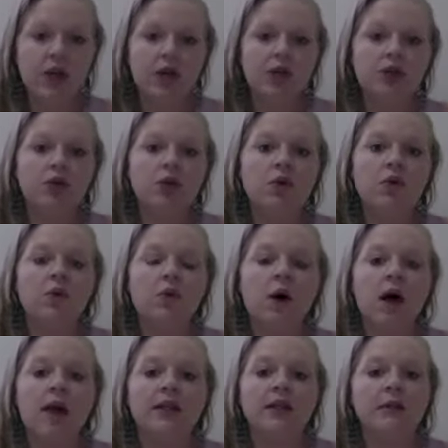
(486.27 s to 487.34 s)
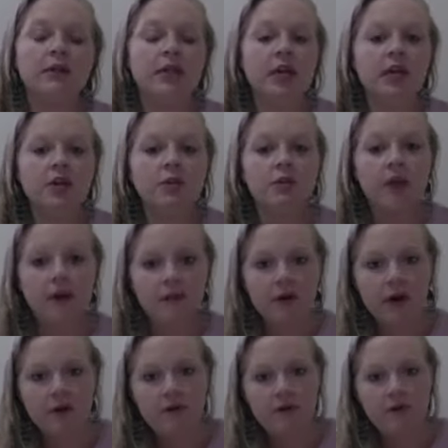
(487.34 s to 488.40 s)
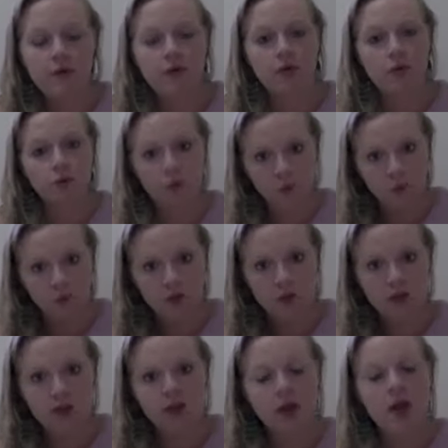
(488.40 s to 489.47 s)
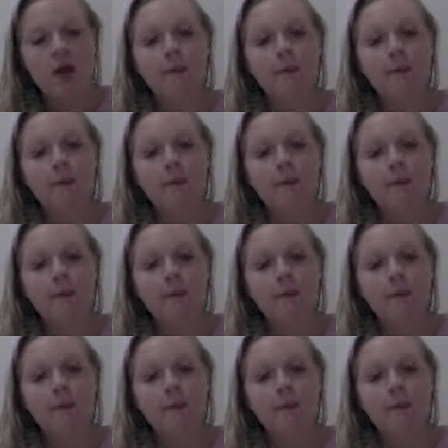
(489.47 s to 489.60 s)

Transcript: So as I was saying, you never give them the rules,